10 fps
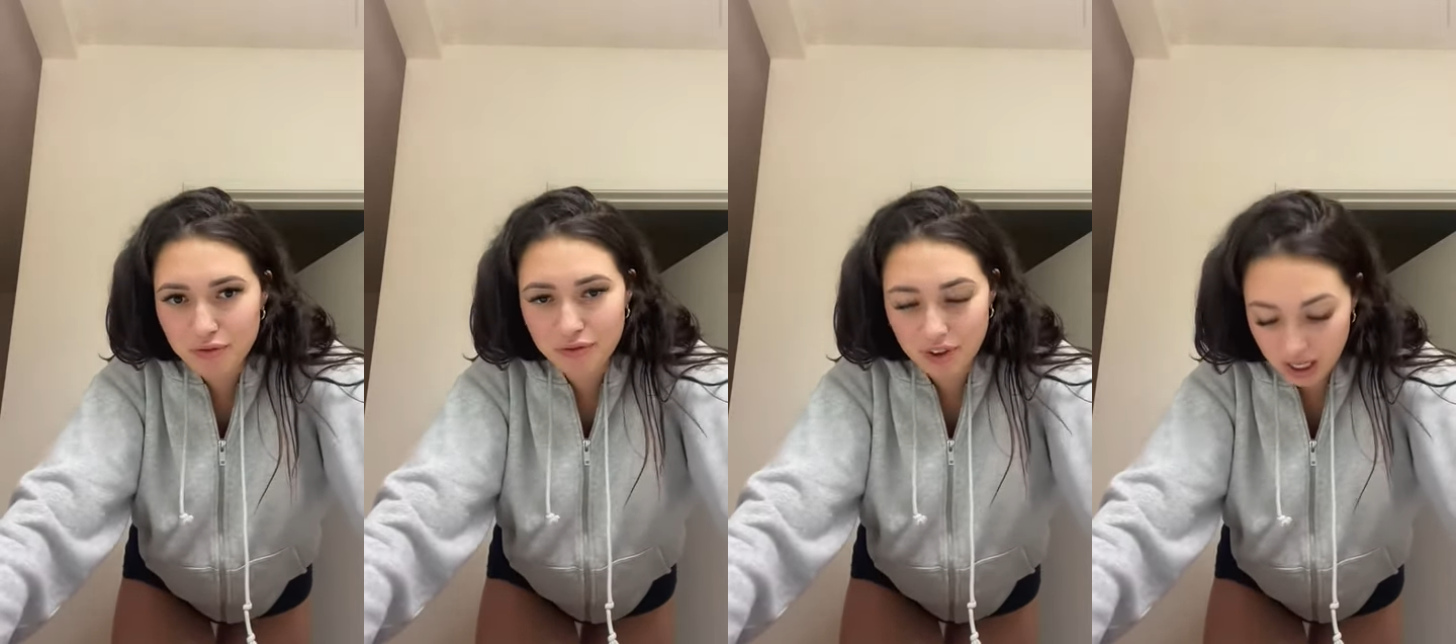
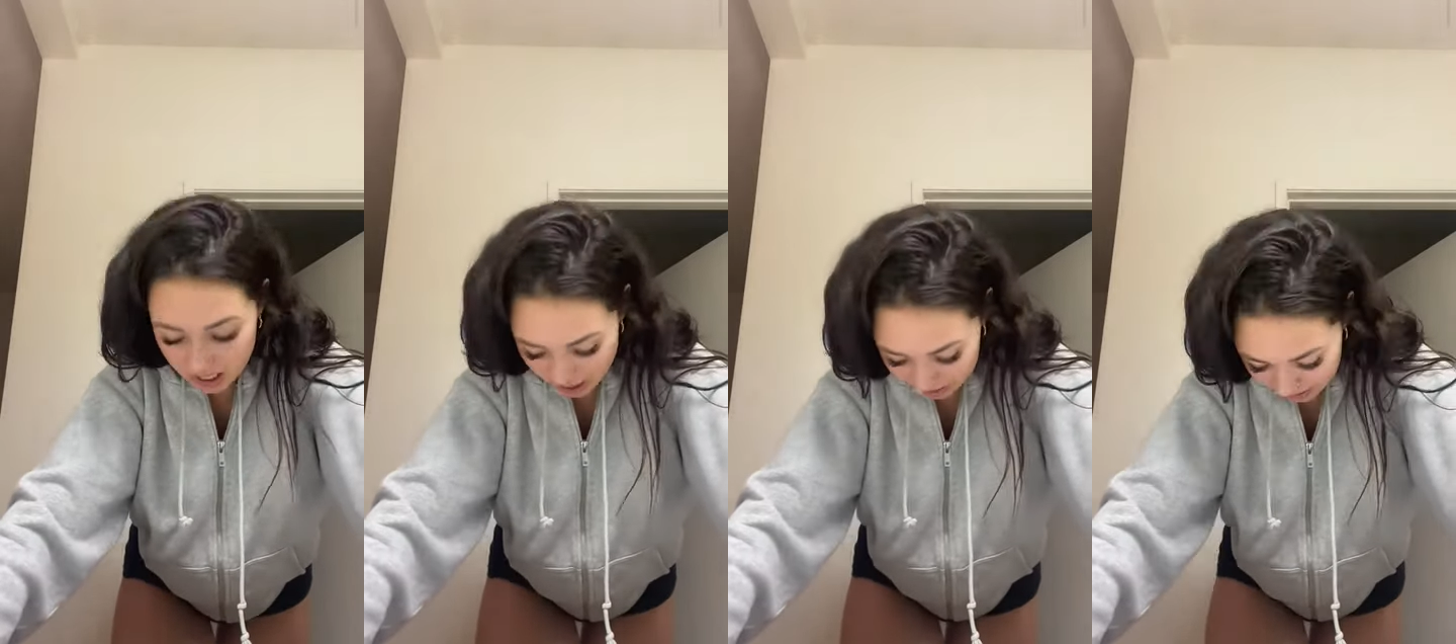Fucking
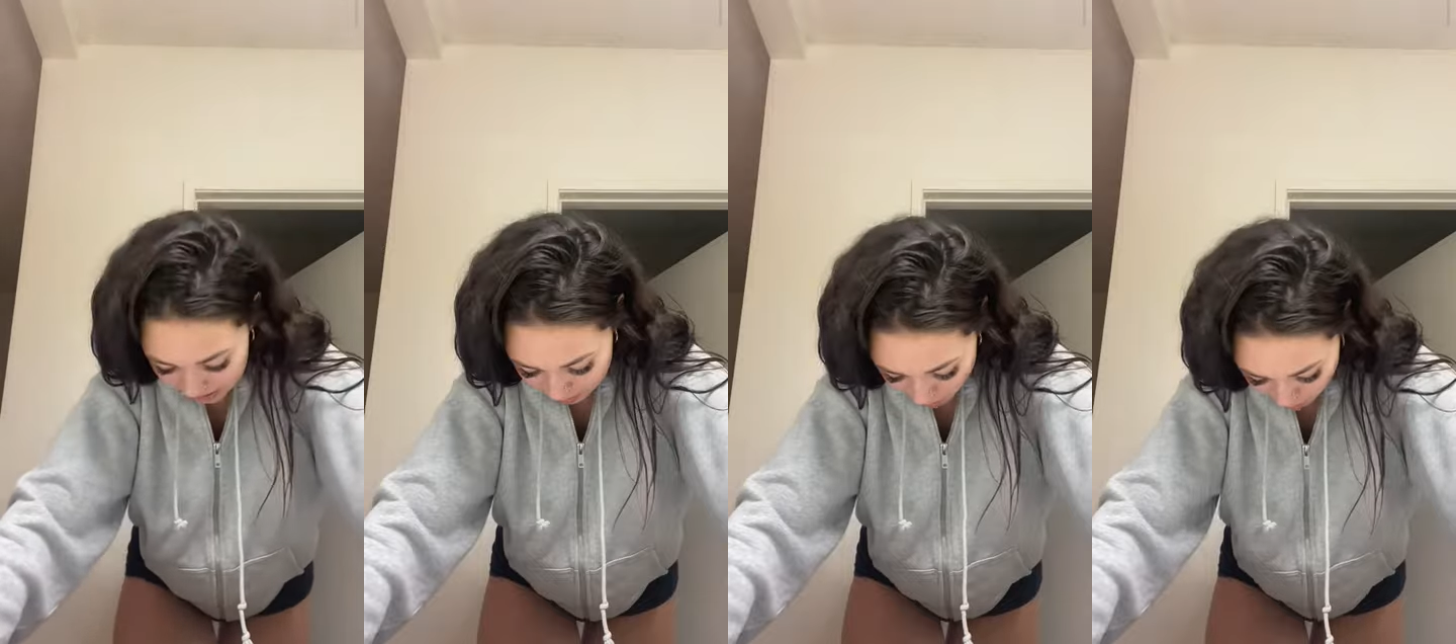nasty
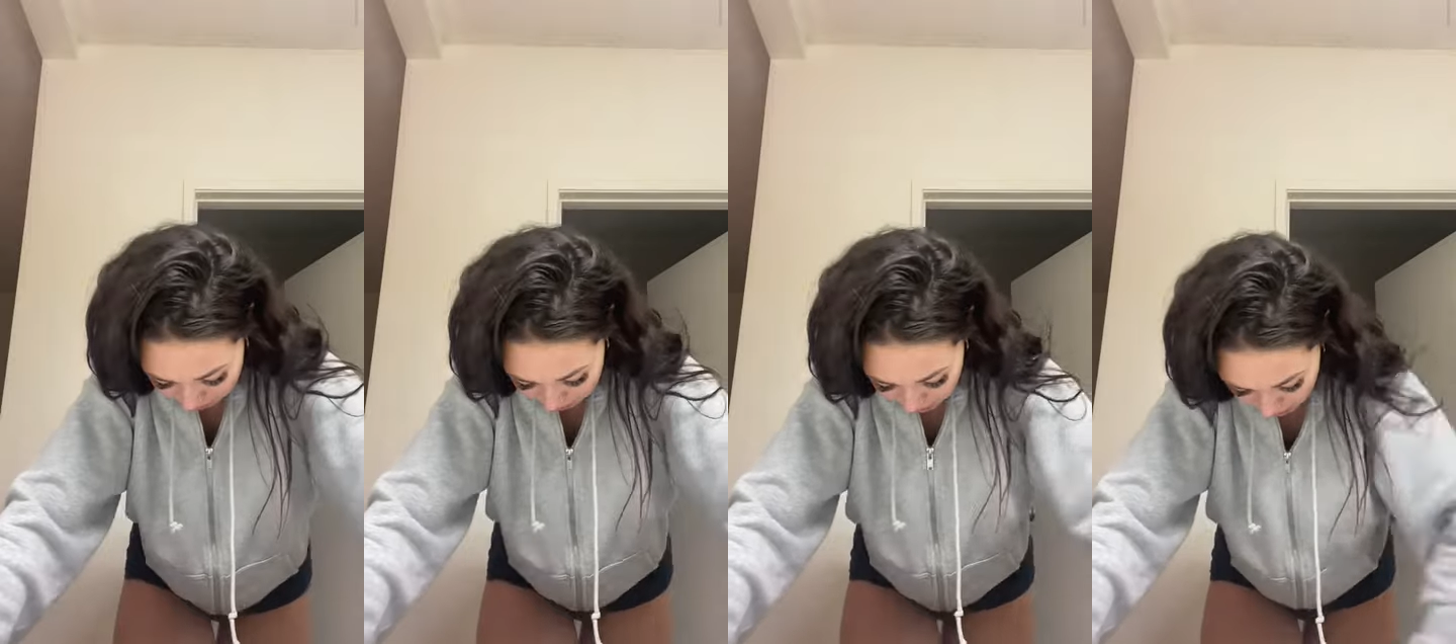
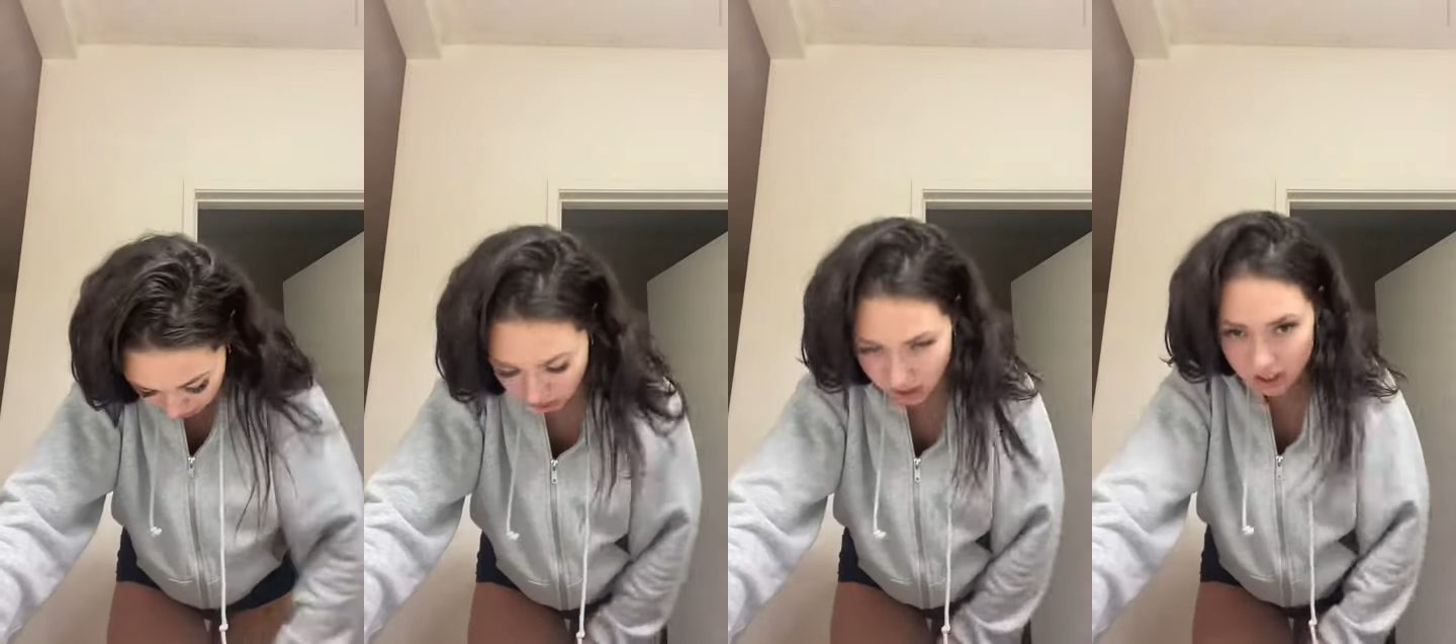pervs.
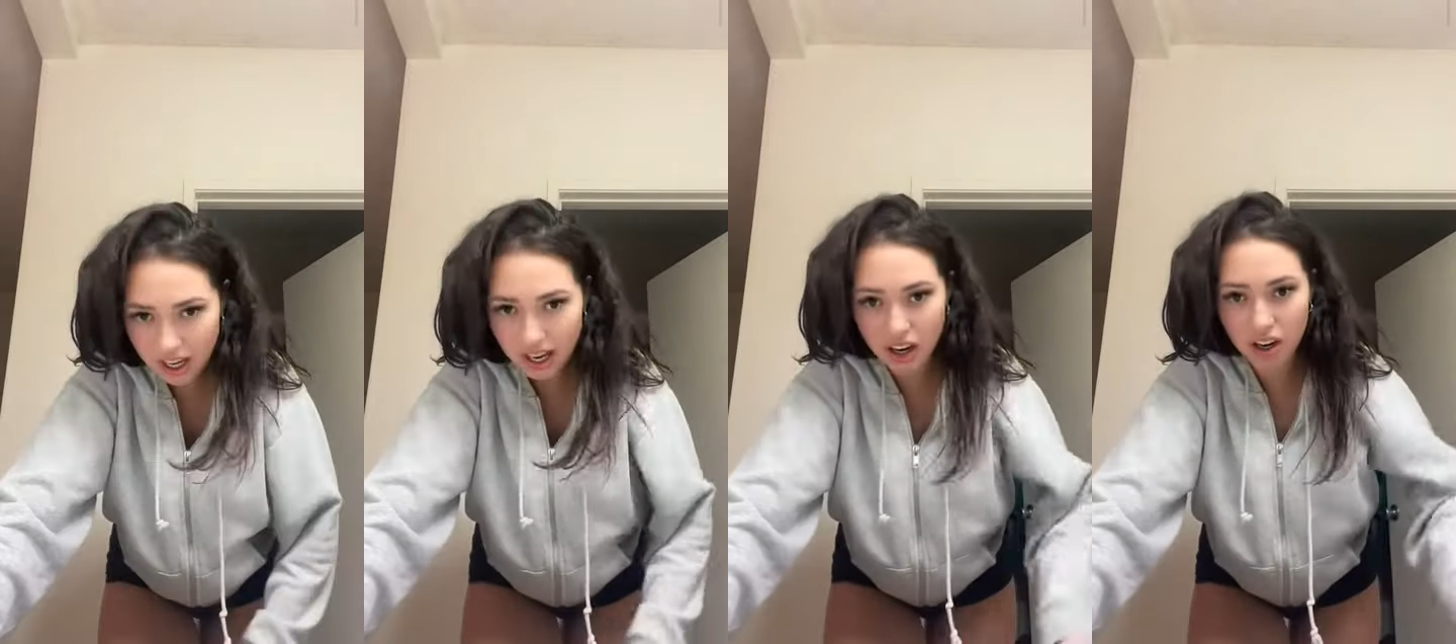Look at this
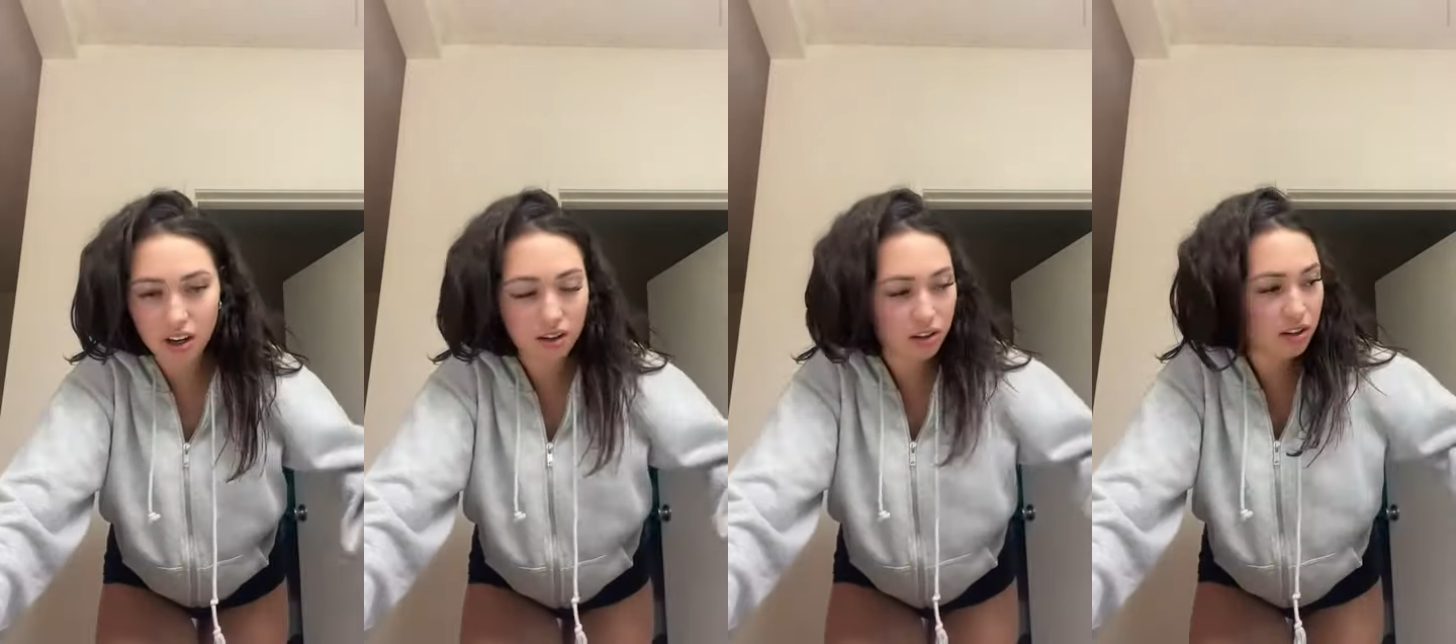hair.